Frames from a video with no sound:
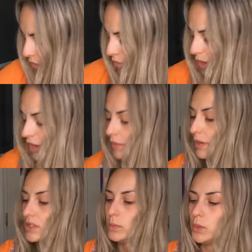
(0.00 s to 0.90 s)
also have
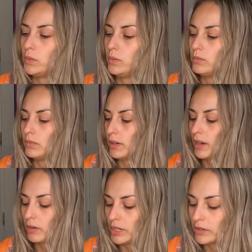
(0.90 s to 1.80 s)
my spoon
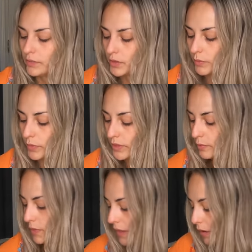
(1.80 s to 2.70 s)
out here for some
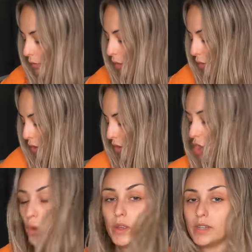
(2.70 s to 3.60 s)
reason, but that will
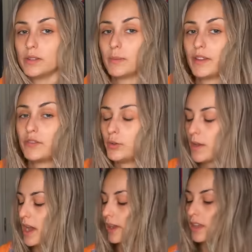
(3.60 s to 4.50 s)
go into my food
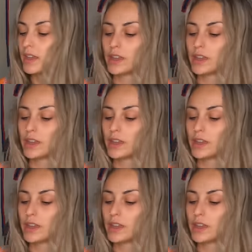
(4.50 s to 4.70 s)
bag.